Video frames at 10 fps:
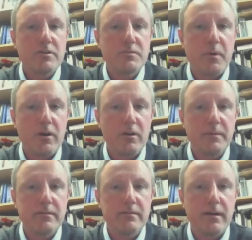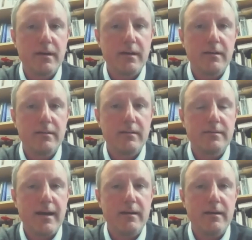Irish Parliament
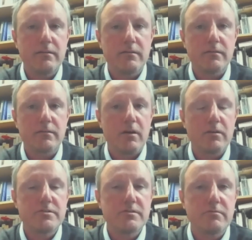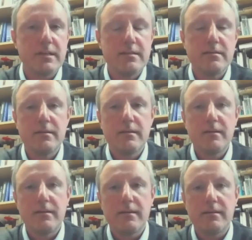down on College Green
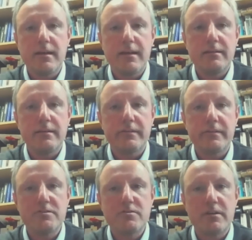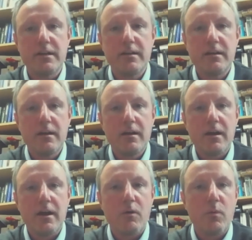in the 18th century.
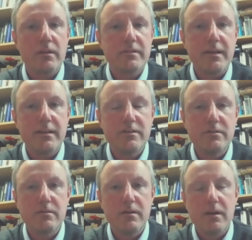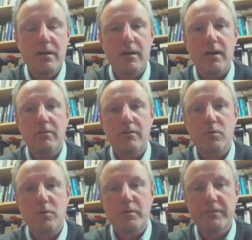We'll take you
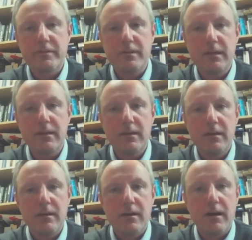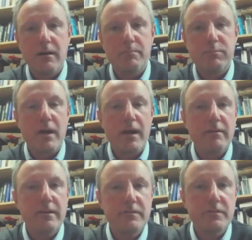across the
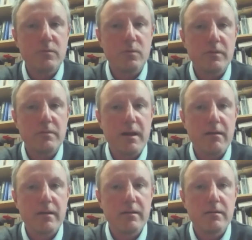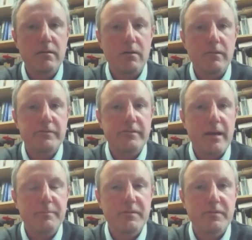prairies of North America or the
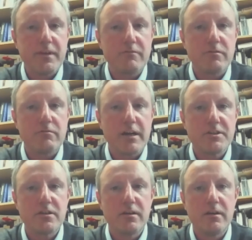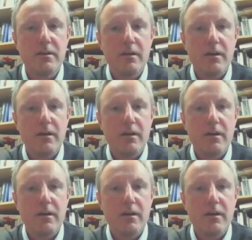steppes of Central Russia